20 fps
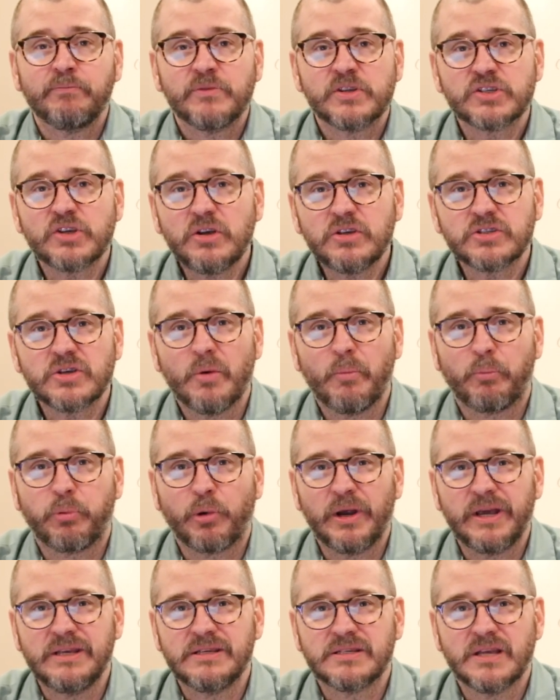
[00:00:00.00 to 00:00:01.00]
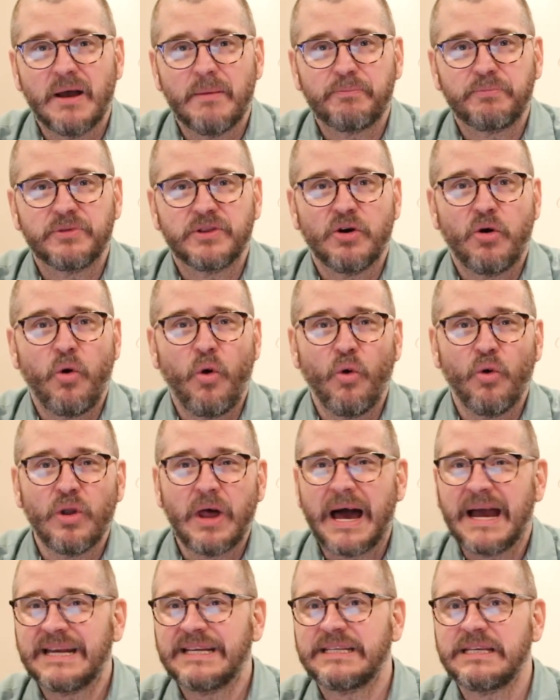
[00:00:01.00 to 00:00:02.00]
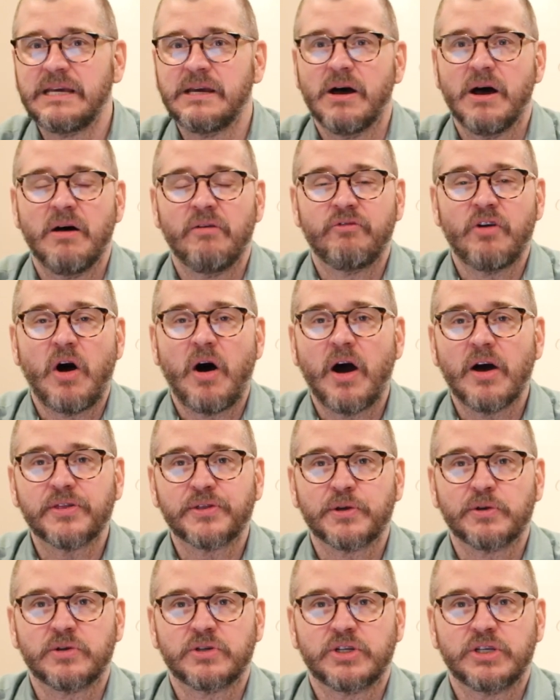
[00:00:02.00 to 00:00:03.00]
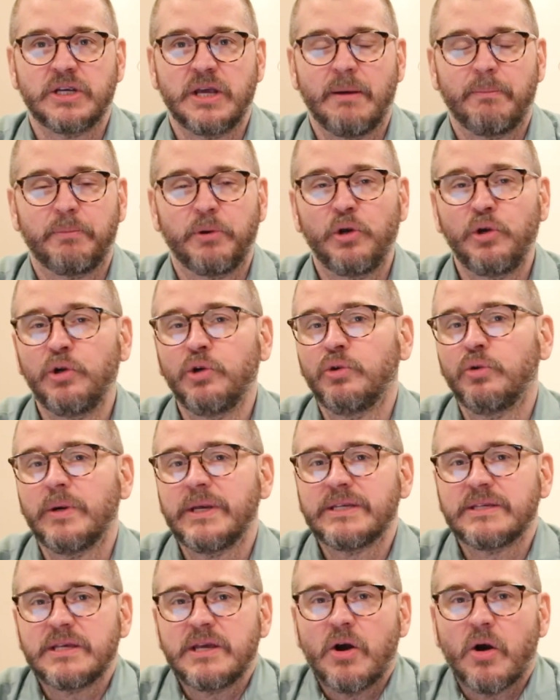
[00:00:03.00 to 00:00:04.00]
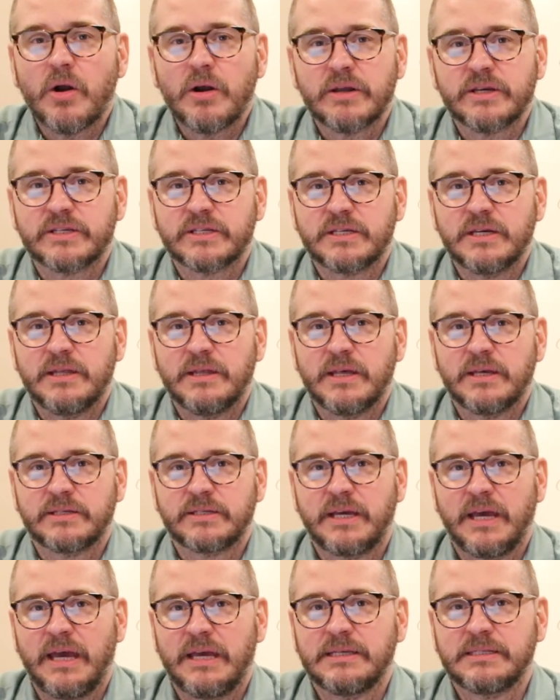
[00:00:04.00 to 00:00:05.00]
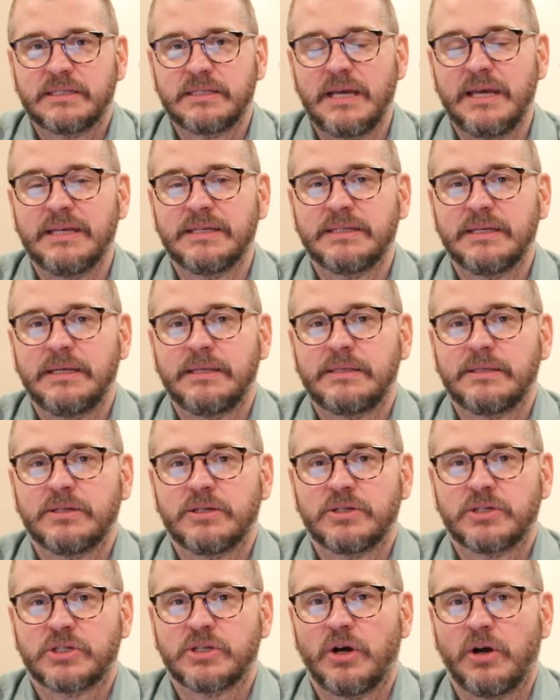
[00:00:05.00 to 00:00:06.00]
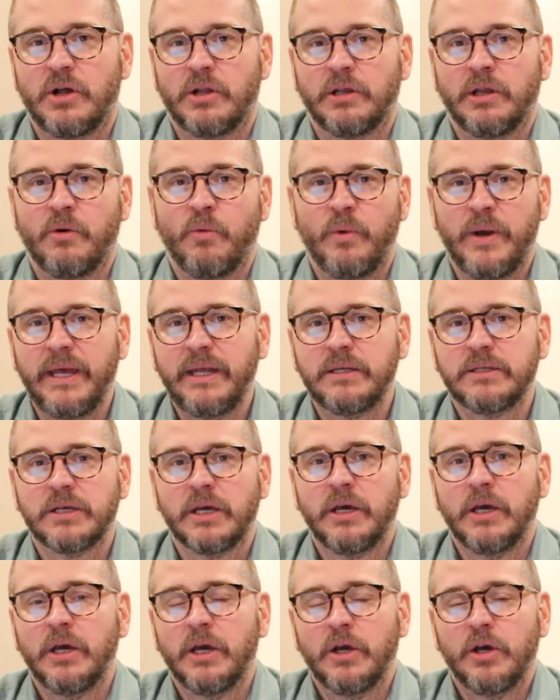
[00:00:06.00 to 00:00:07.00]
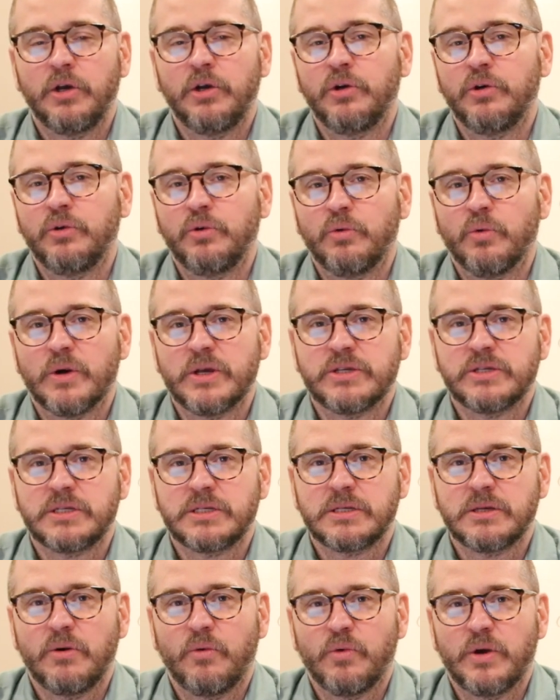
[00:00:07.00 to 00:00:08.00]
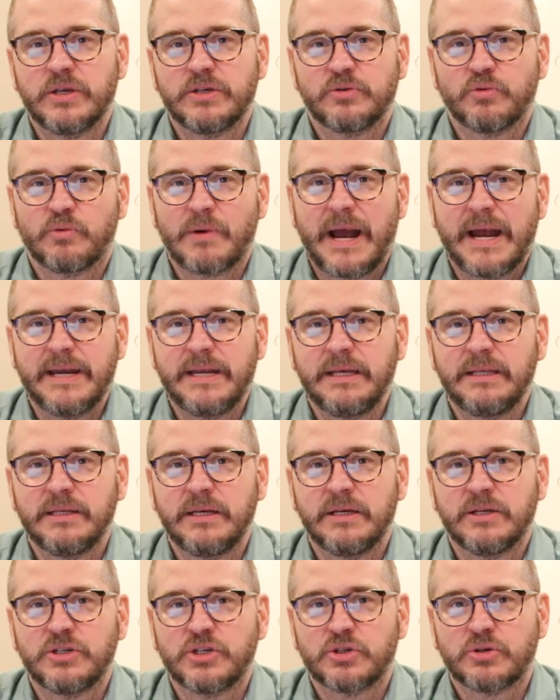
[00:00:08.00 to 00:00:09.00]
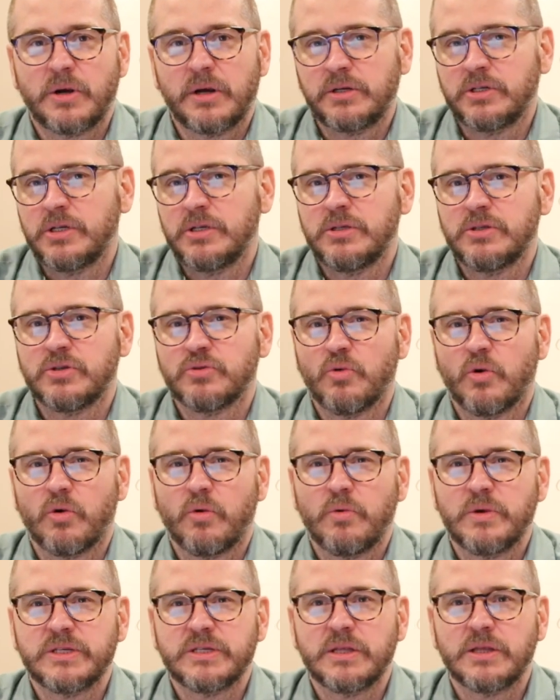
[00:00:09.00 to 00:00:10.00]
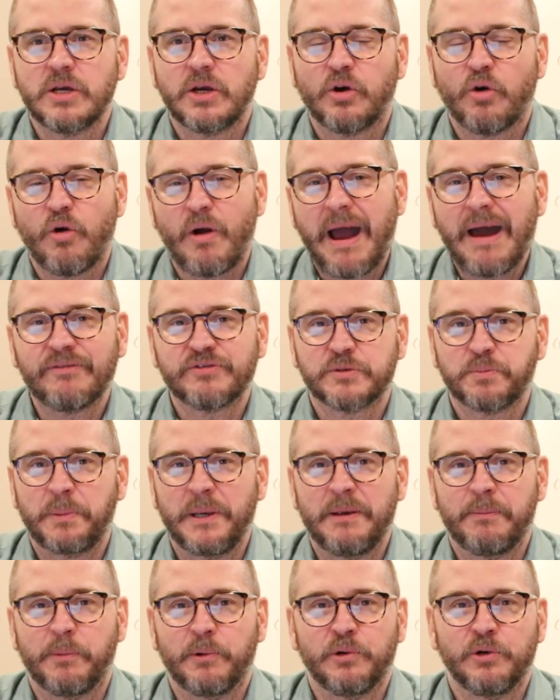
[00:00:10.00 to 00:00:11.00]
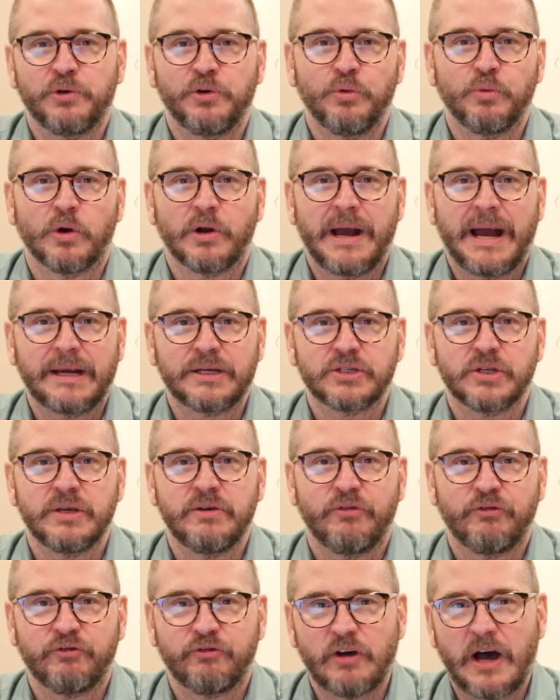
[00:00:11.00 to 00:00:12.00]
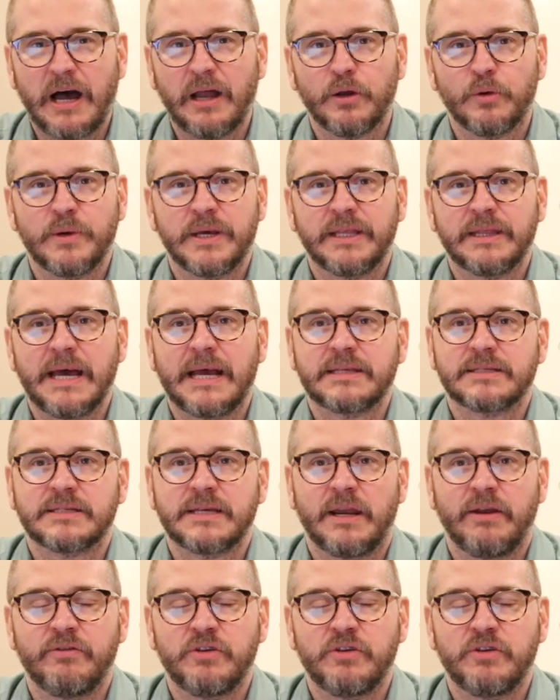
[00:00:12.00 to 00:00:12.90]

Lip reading: This also brings up the whole idea of authorship. Who is the artist in this case? Is it LeWitt who was writing the instructions, or was it the craftspeople who were actually following that set of